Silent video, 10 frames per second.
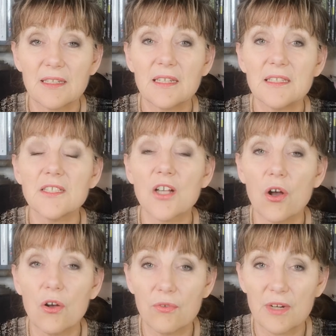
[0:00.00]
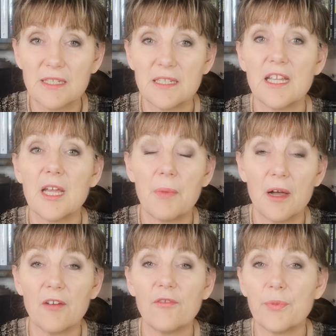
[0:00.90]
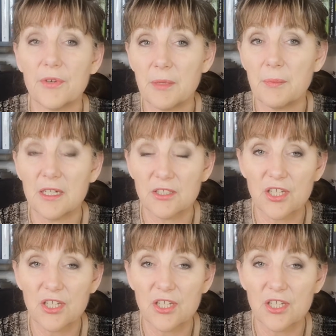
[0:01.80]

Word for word: and is already above pre-March